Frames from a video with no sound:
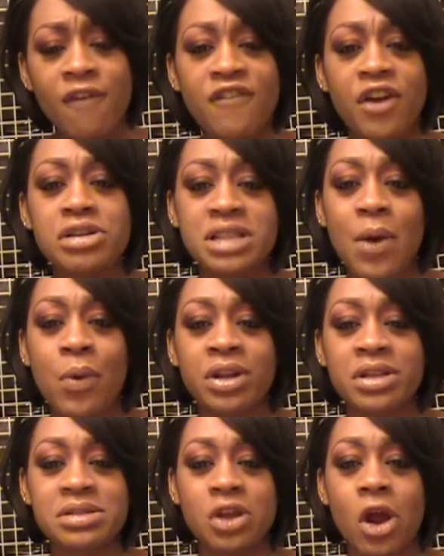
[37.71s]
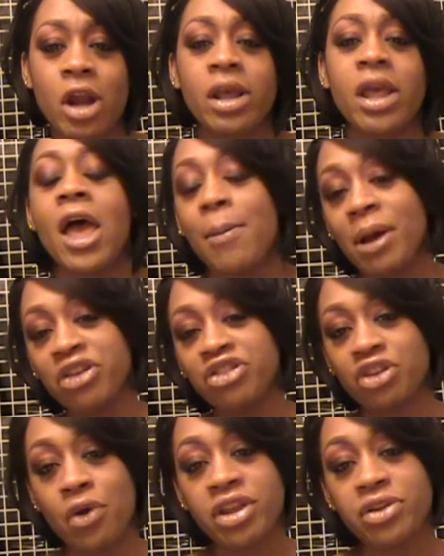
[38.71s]
First, I want to start by
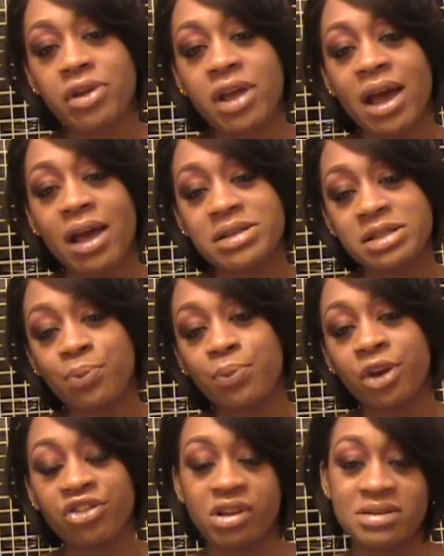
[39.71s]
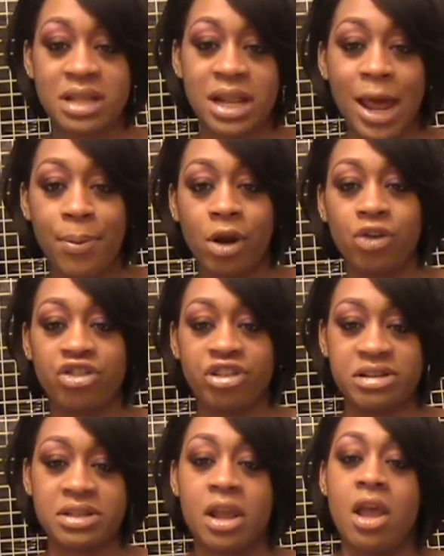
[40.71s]
showing you guys some brushes that I
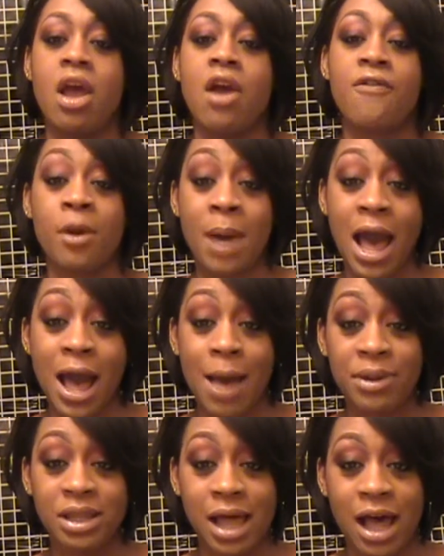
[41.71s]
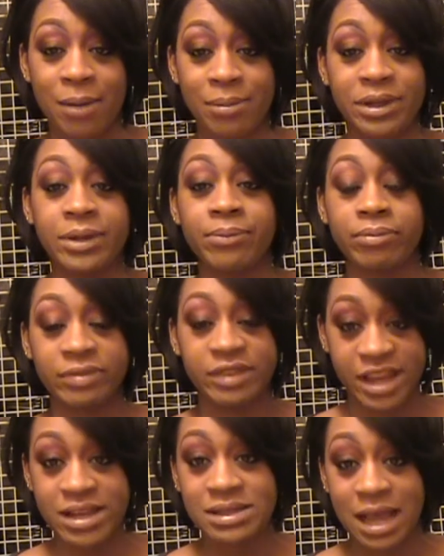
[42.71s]
purchased from Hobby Lobby.
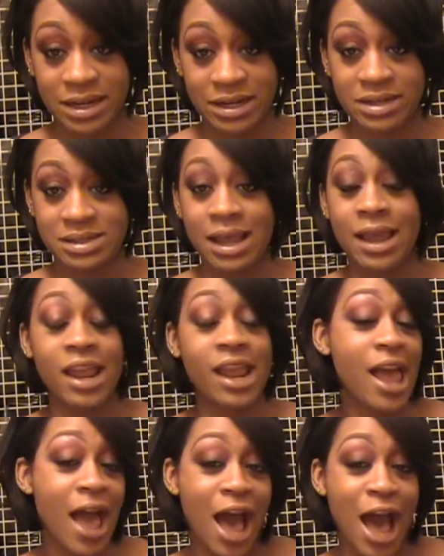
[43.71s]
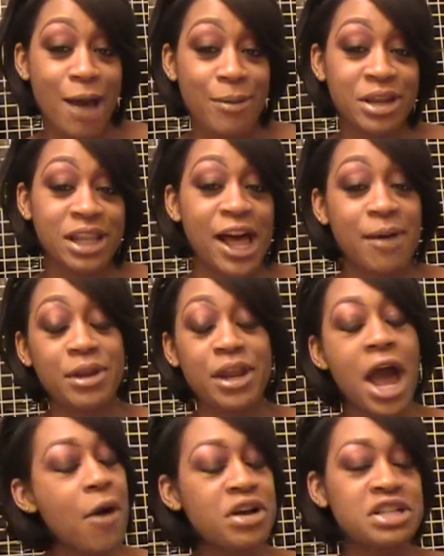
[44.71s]
Yes, I did say Hobby Lobby.
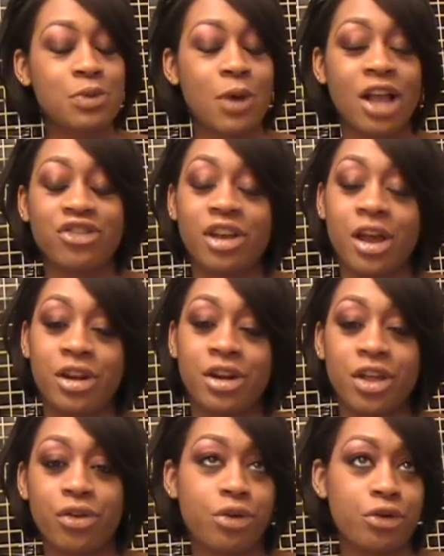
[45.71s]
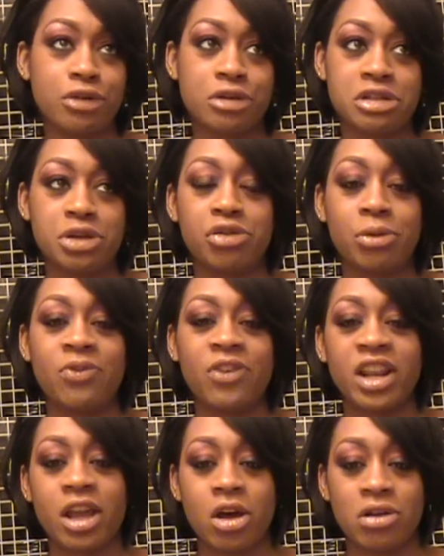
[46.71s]
I was watching another girl's YouTube
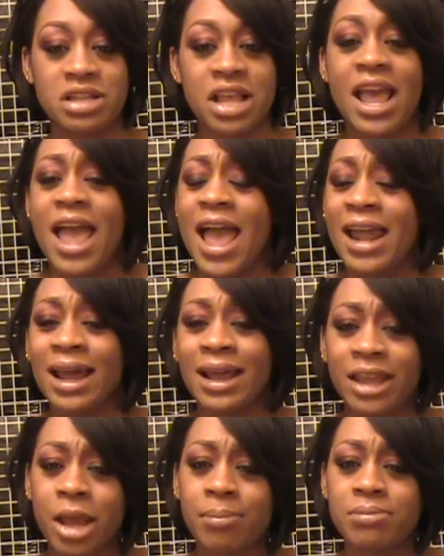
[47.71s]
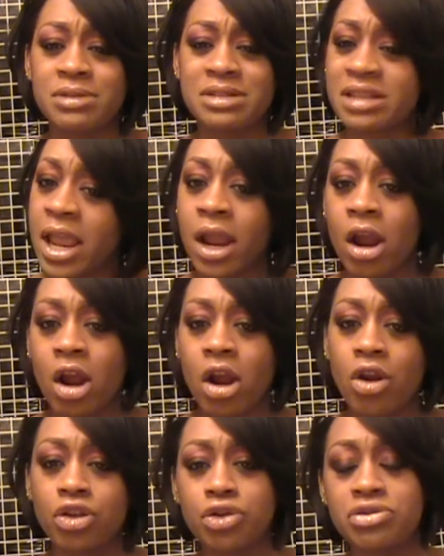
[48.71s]
videos and I kept seeing
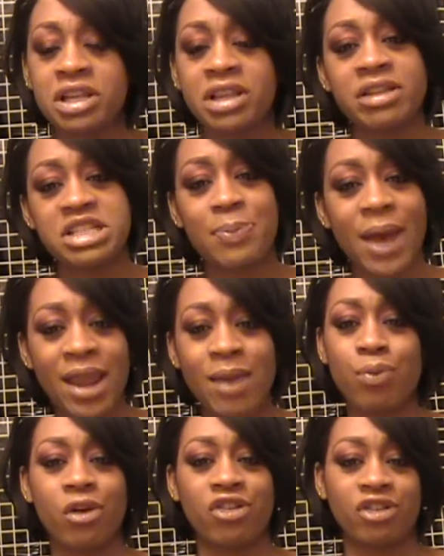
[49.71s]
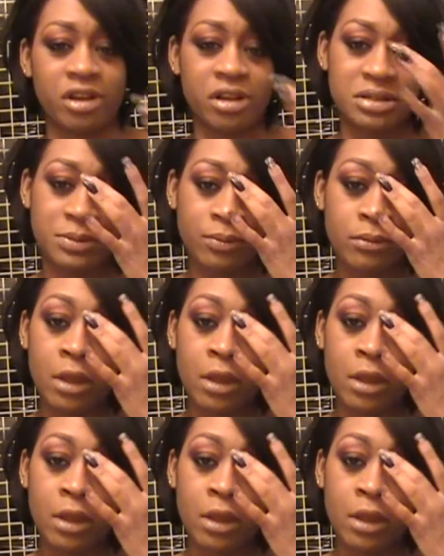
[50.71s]
her using these paint brushes.